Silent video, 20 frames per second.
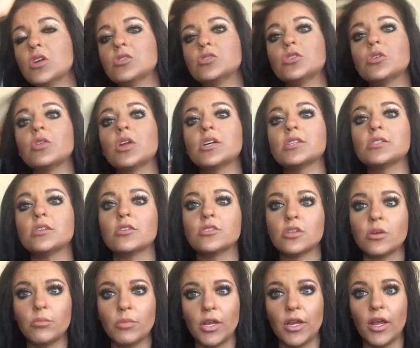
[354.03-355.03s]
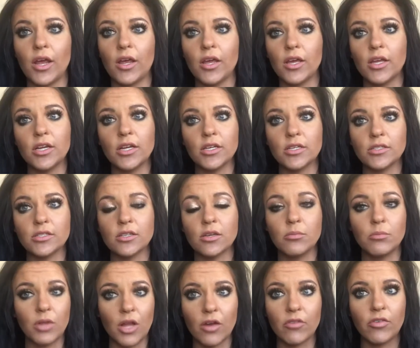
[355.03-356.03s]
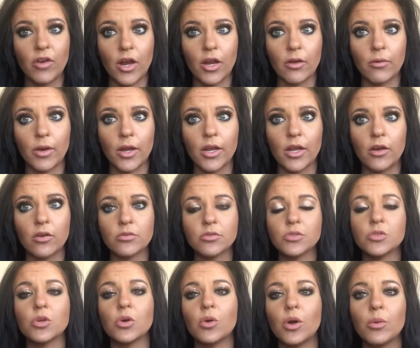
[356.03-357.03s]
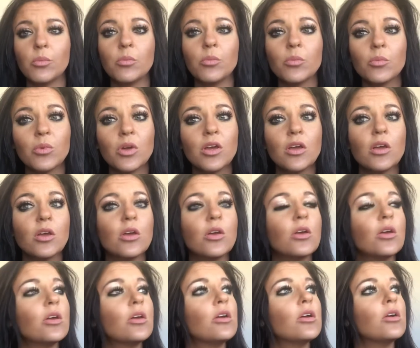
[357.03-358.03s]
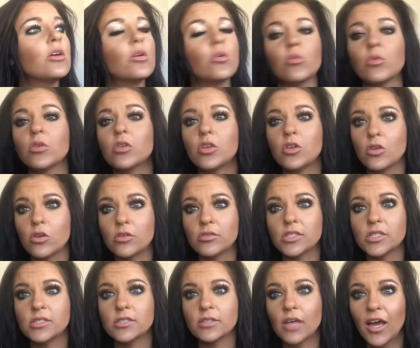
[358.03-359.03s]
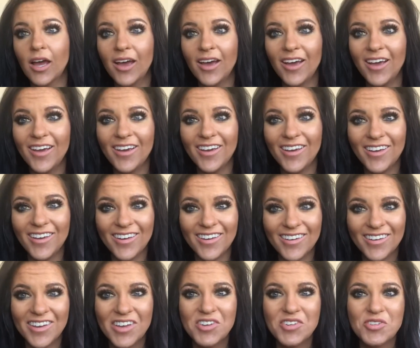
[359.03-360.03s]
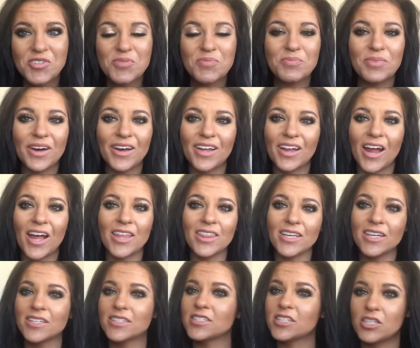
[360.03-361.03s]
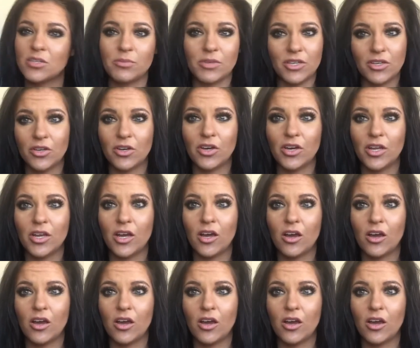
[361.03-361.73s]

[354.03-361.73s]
So that starts on Monday. It is Black Friday right now, so I'm really nervous. But I think it's going to be good.